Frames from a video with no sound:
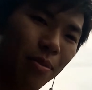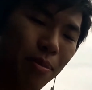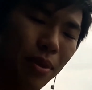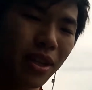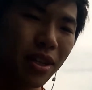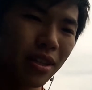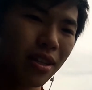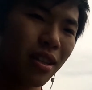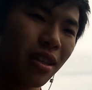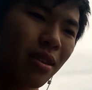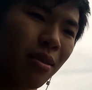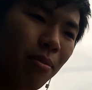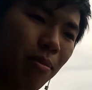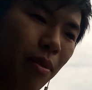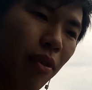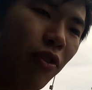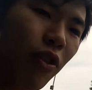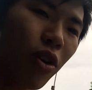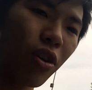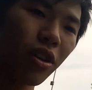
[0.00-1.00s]
because
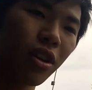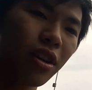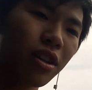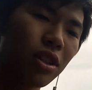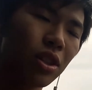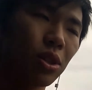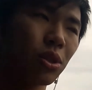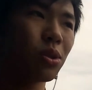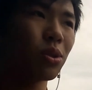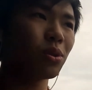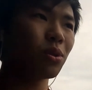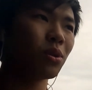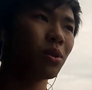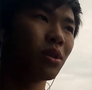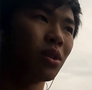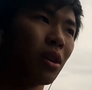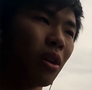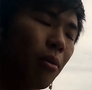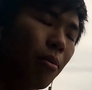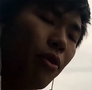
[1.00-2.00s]
before year two,
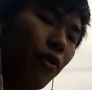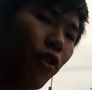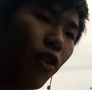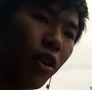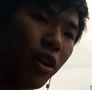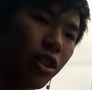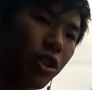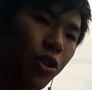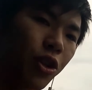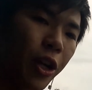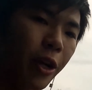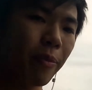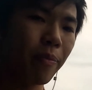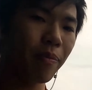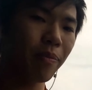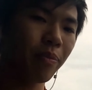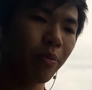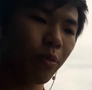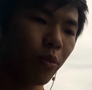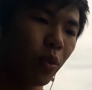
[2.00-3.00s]
before the trip,
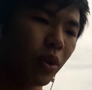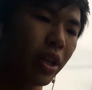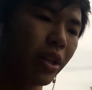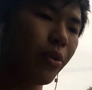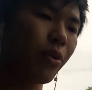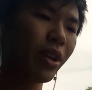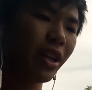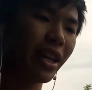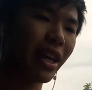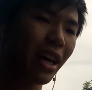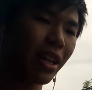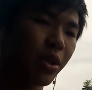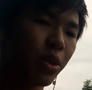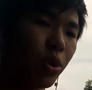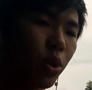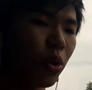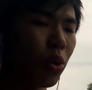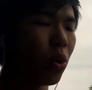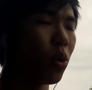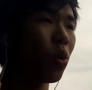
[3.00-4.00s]
we didn't really get
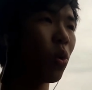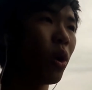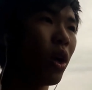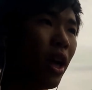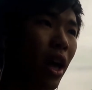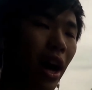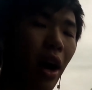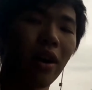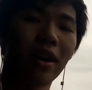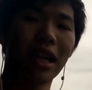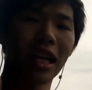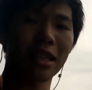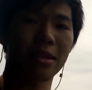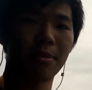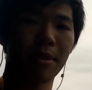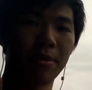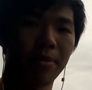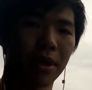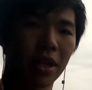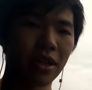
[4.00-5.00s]
to know our
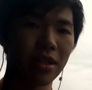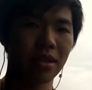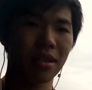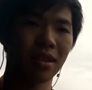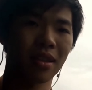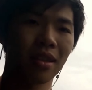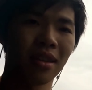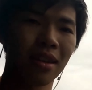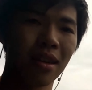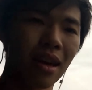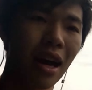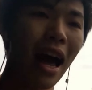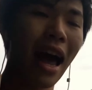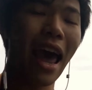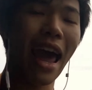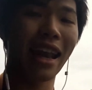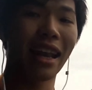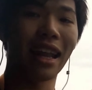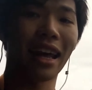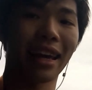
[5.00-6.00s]
classmates because I
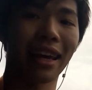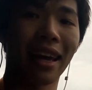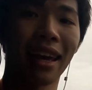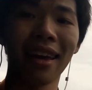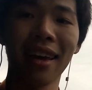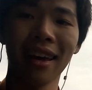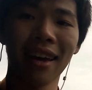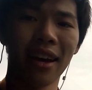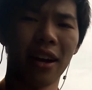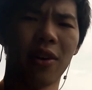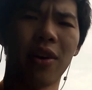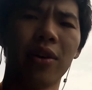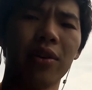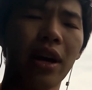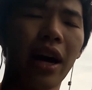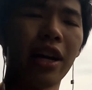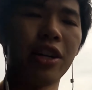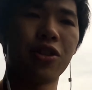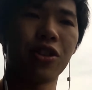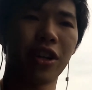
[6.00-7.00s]
had like
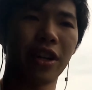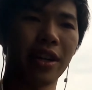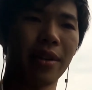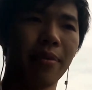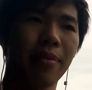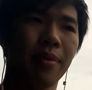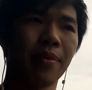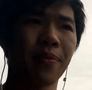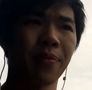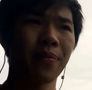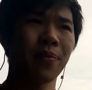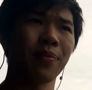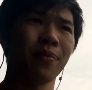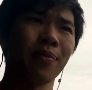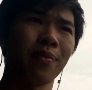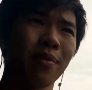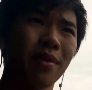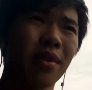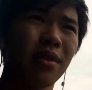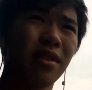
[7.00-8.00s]
around 130,
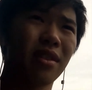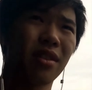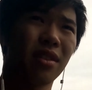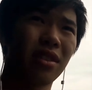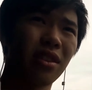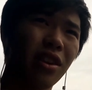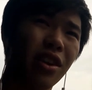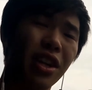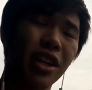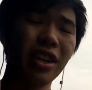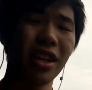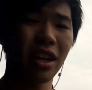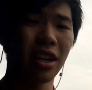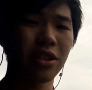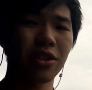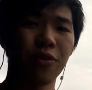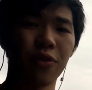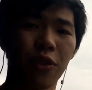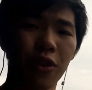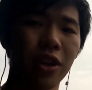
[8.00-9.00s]

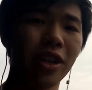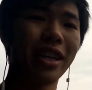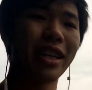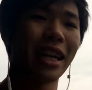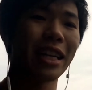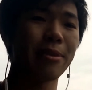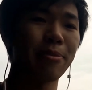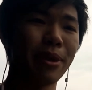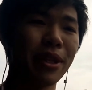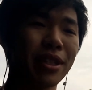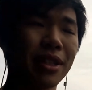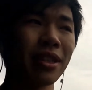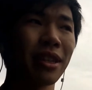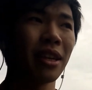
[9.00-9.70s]
140 classmates.